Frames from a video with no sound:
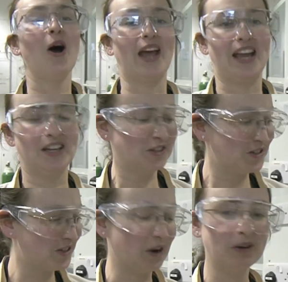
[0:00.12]
Okay,
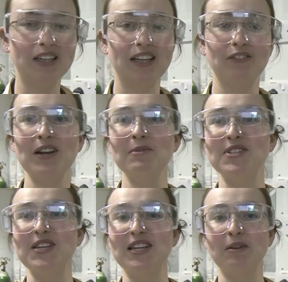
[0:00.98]
so if
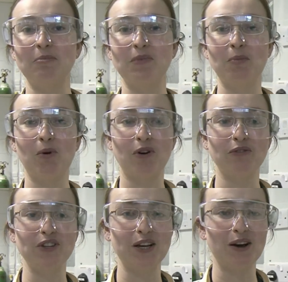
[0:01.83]
anyone's seen the
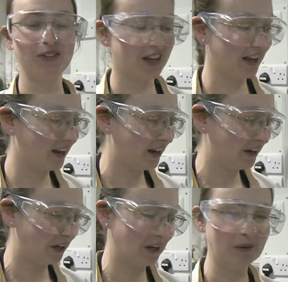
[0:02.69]
boron video out there,
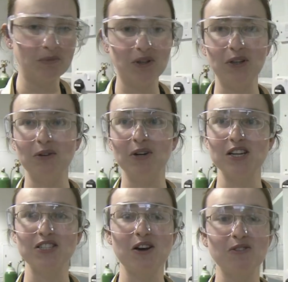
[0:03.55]
you
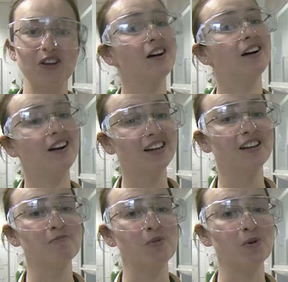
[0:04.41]
guys know that I
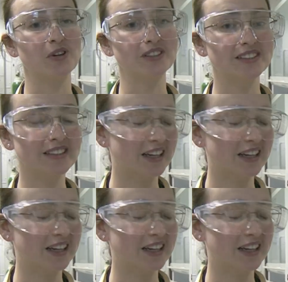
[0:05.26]
love boron.